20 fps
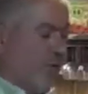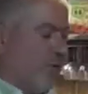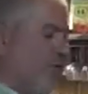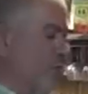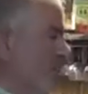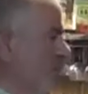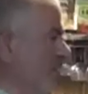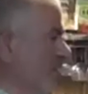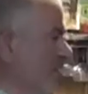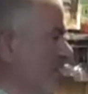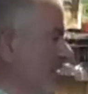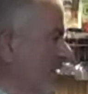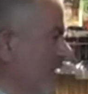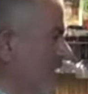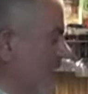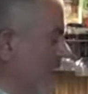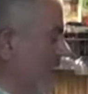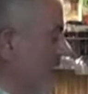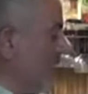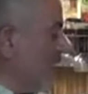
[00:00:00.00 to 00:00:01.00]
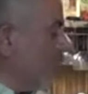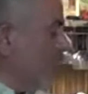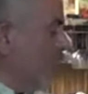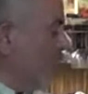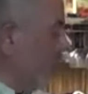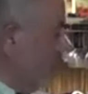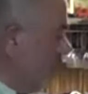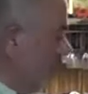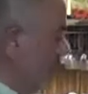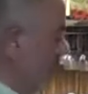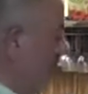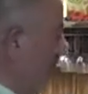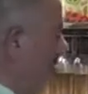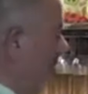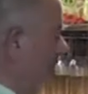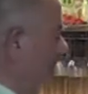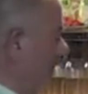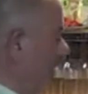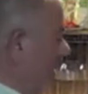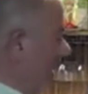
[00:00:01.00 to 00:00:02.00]
girls like sweeter
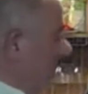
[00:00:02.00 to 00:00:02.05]
stuff